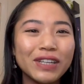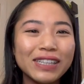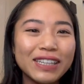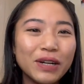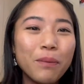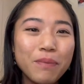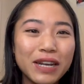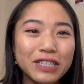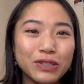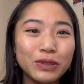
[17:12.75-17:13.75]
the little
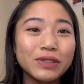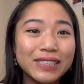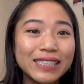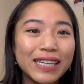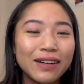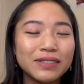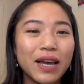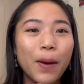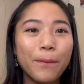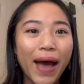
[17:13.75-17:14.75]
minuscule details
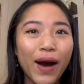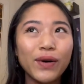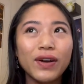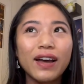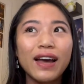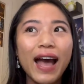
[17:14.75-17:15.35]
about